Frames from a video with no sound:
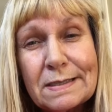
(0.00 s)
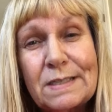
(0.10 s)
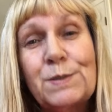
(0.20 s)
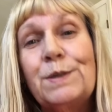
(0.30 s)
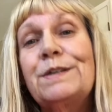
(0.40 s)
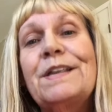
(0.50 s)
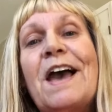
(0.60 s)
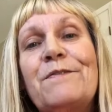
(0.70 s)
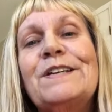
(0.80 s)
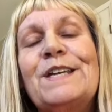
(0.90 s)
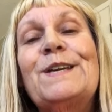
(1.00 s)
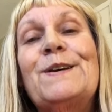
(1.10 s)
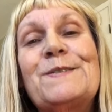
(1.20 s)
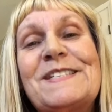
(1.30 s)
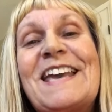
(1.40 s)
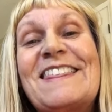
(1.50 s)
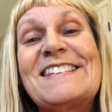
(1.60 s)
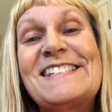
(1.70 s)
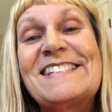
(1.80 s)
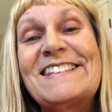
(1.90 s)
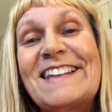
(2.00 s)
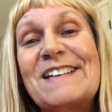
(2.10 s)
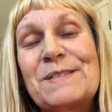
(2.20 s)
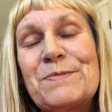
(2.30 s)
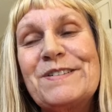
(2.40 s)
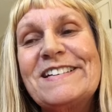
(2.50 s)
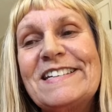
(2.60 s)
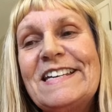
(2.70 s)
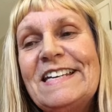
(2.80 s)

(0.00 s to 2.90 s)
And he started laughing, and he goes, "Yeah, this is the last one,"